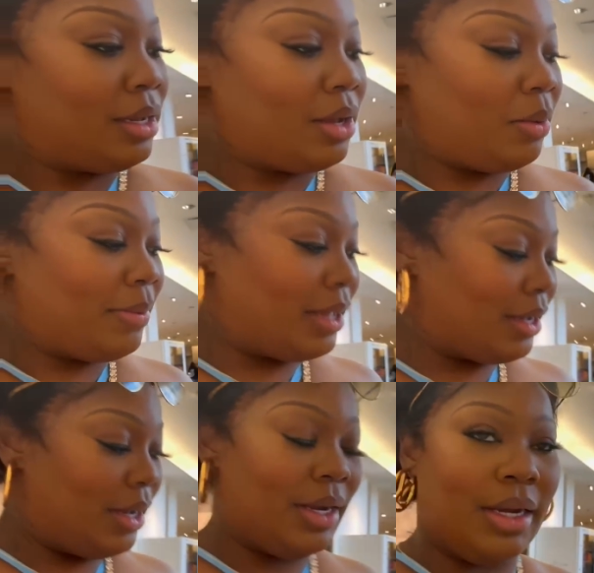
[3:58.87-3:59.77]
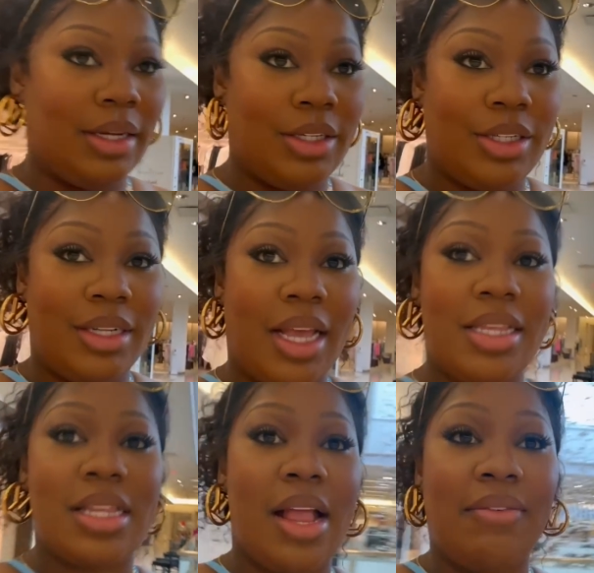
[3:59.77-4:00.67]
Oh my gosh, that's
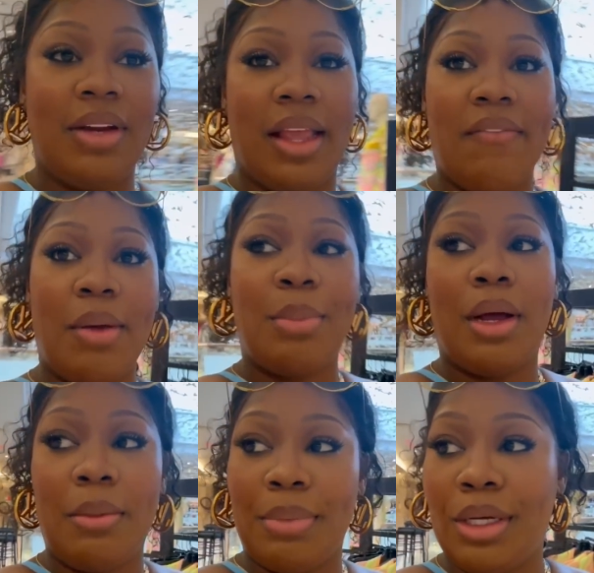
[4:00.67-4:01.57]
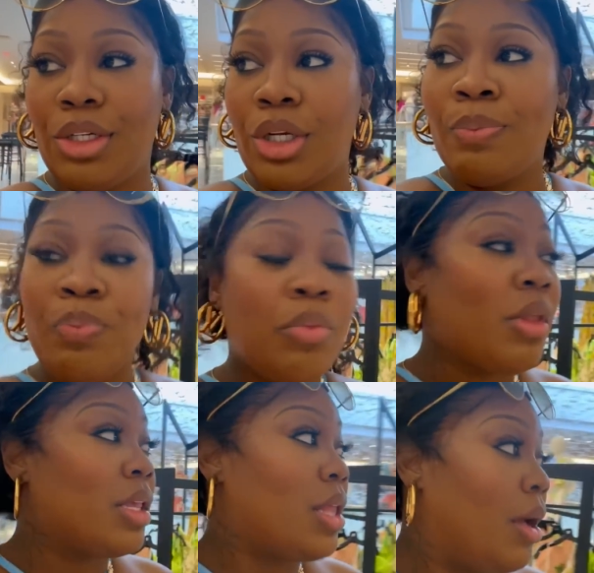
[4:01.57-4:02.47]
definitely giving Palm Beach.
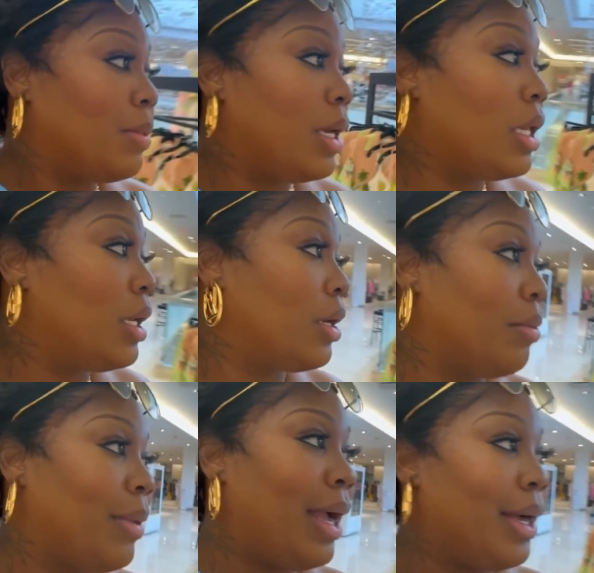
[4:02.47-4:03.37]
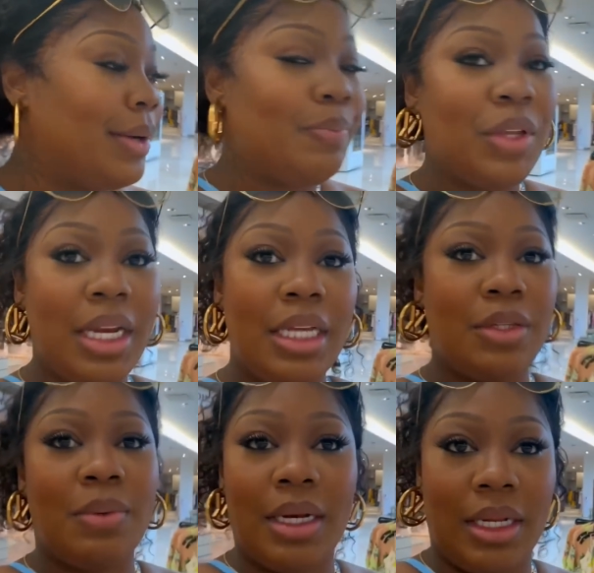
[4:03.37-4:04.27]
So I'm gonna look around. It
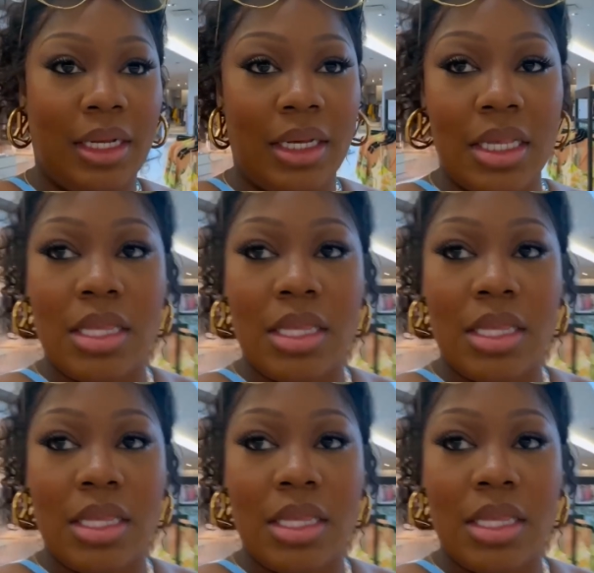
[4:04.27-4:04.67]
is what it is.